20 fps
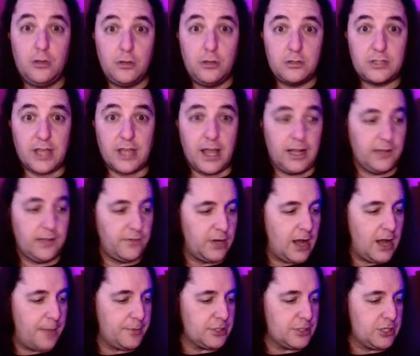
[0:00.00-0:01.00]
It's a hell of an
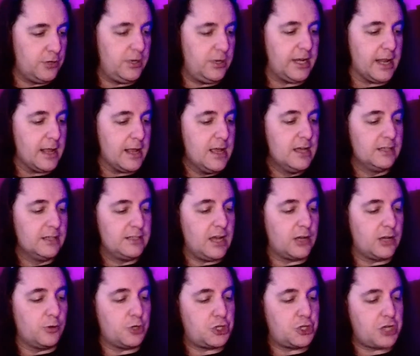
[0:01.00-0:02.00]
opportunity.
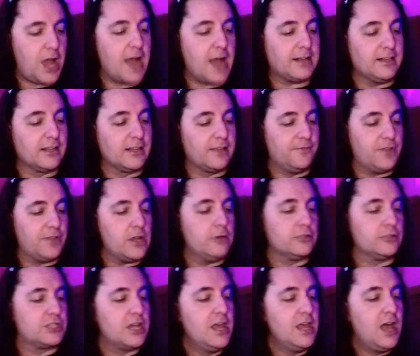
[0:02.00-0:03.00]
Doug was shocked and
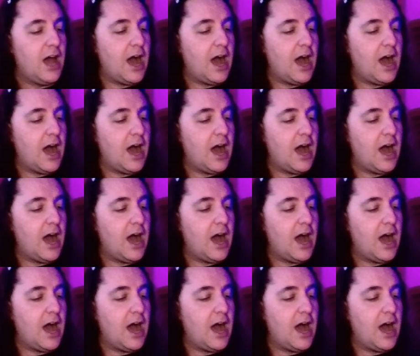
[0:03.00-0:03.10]
confused,